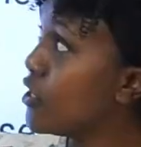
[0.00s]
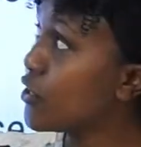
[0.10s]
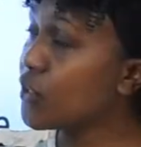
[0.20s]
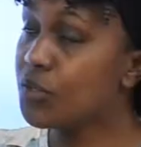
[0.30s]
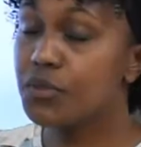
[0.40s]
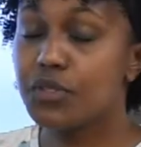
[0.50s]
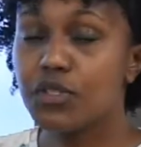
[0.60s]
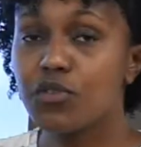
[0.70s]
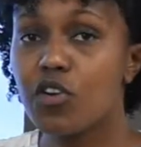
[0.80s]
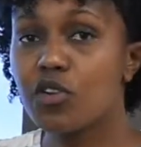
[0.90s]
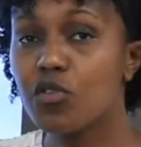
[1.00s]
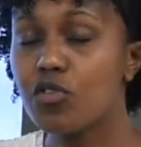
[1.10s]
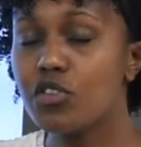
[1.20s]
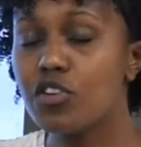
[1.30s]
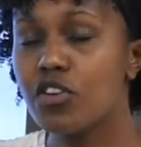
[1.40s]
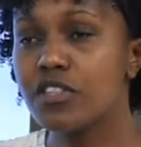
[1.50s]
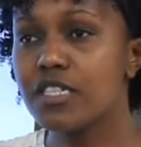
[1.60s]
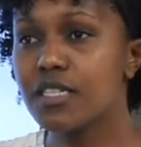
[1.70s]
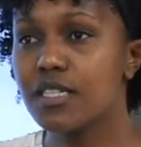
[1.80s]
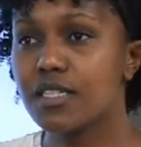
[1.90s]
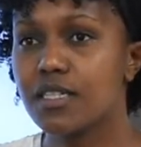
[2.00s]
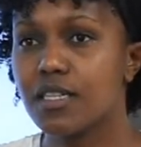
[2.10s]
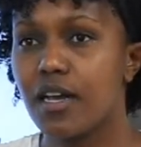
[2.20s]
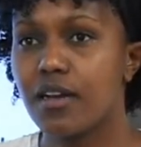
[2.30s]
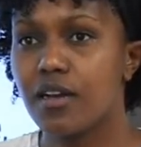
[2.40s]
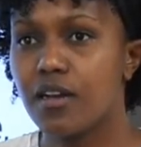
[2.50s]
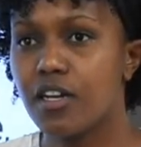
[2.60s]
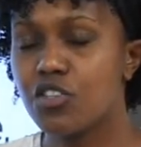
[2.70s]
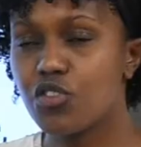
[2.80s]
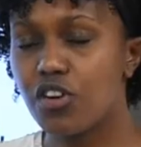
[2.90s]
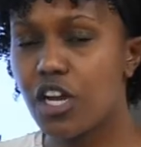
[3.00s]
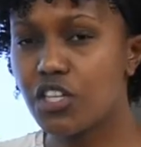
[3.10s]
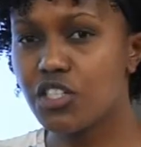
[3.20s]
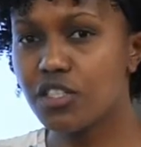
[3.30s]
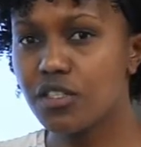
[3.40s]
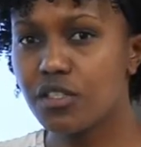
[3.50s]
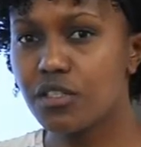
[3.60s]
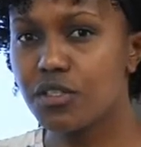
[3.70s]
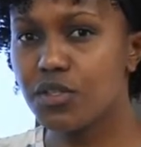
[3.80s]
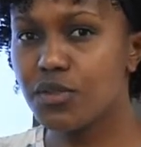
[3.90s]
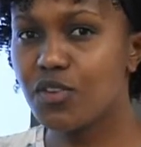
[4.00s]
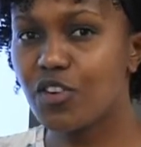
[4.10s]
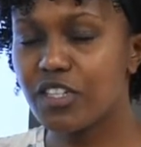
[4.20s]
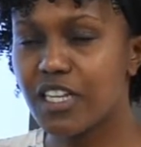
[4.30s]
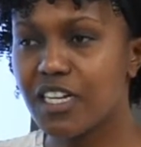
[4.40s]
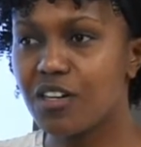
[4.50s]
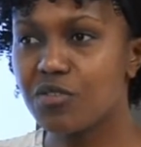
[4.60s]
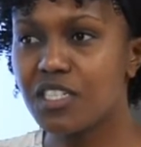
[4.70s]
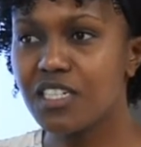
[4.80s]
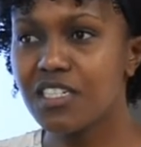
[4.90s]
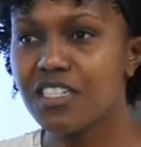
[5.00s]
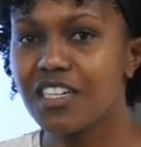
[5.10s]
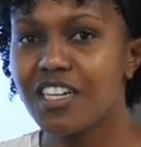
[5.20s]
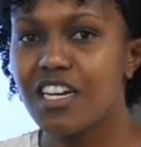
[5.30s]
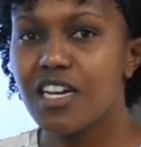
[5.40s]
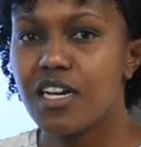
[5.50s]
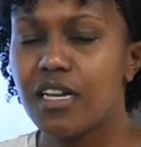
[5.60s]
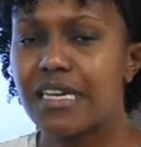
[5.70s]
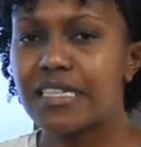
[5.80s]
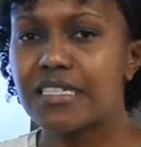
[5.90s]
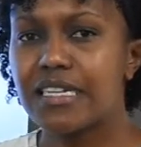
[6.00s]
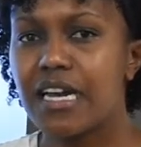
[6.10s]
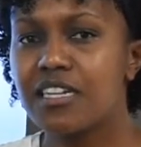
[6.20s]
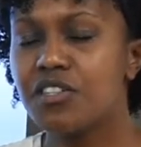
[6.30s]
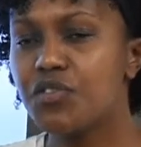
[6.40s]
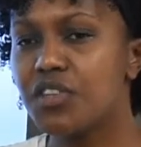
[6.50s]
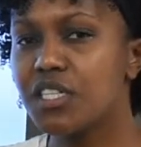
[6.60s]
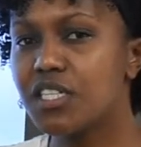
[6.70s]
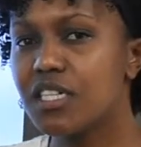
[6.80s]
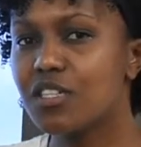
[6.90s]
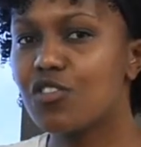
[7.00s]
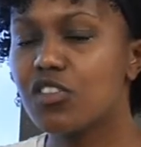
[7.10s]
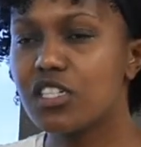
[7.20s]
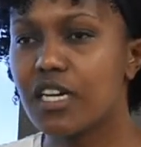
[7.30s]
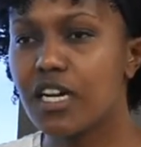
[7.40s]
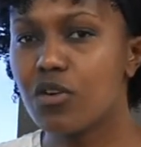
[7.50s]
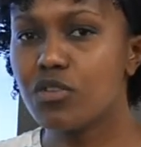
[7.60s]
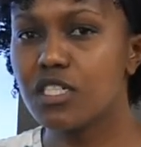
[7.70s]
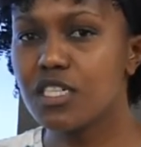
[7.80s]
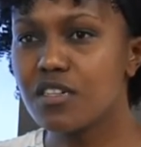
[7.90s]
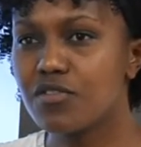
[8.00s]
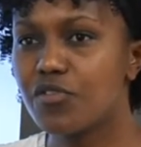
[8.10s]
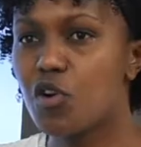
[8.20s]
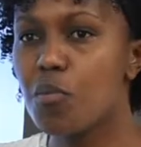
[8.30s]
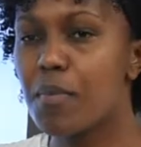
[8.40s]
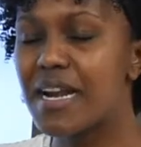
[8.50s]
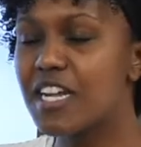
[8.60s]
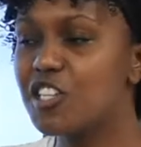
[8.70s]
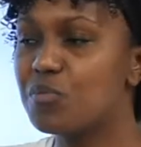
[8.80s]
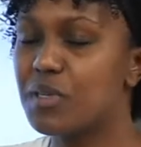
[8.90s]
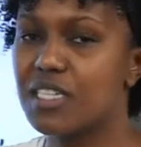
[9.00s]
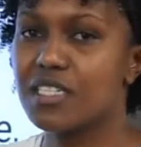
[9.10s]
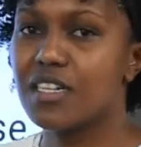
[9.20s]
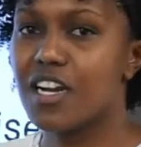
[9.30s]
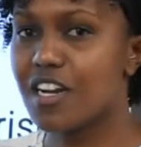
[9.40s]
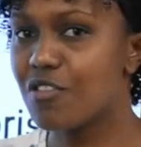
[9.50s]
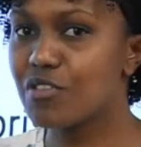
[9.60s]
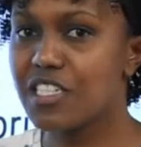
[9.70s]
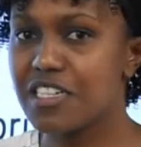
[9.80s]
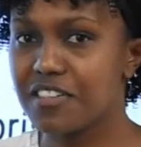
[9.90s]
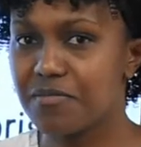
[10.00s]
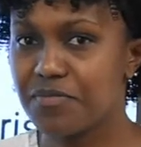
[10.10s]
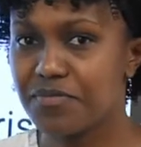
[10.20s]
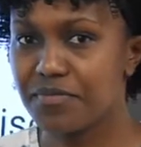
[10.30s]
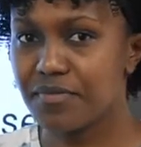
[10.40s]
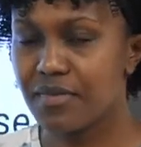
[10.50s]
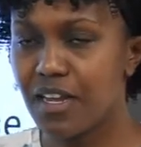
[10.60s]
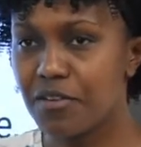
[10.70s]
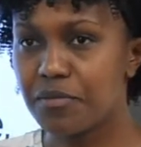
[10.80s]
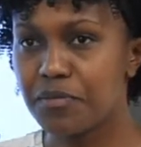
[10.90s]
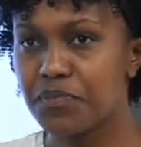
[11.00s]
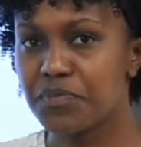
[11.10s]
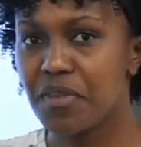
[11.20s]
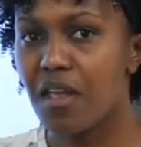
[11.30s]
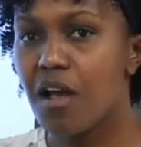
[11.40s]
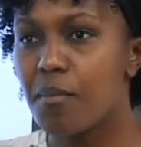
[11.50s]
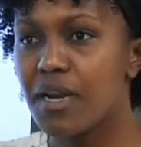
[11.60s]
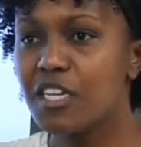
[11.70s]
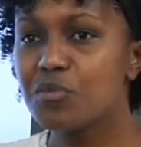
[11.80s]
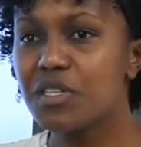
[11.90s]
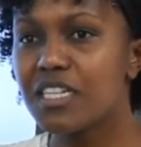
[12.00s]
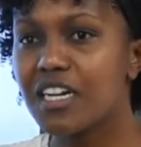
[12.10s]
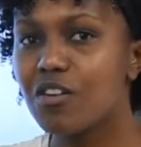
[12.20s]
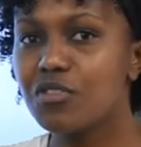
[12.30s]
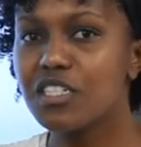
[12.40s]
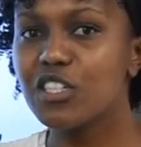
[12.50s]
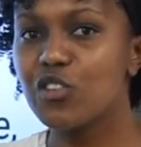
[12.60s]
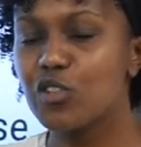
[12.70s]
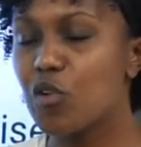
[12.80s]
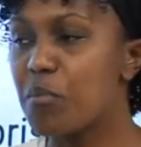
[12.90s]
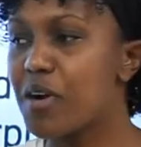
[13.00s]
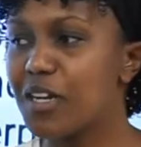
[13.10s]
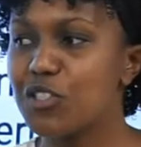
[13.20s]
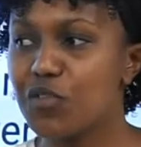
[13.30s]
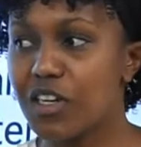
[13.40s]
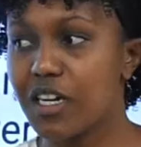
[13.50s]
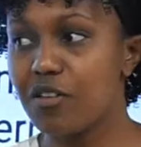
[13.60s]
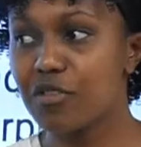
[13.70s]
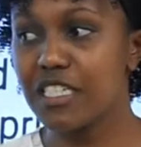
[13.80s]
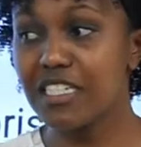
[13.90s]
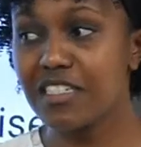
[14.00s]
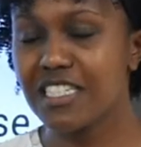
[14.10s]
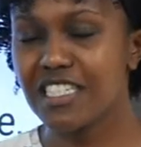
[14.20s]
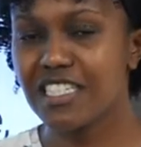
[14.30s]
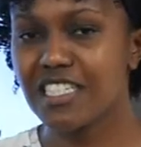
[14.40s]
So to conclude on this introduction to cost accounting, let's try and differentiate cost accounting from management accounting. Now, management accounting is also a branch of accounting